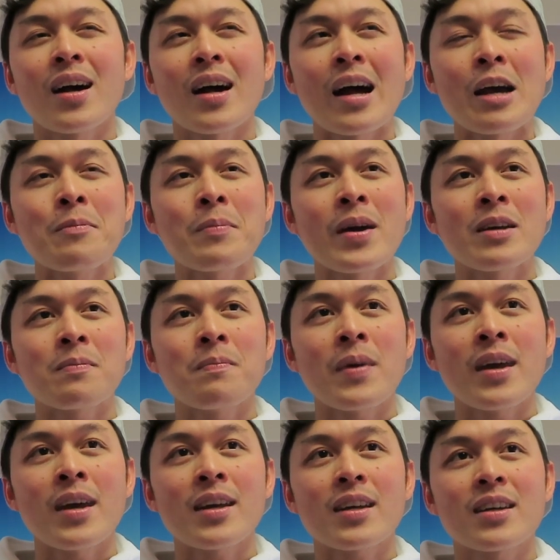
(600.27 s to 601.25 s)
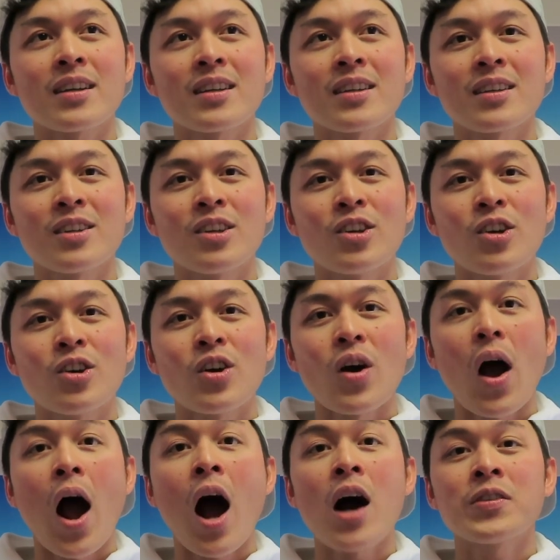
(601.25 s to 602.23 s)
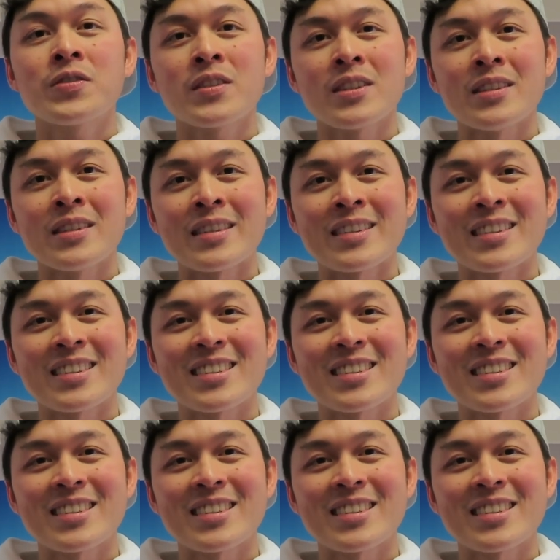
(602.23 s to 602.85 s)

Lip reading: I might make often.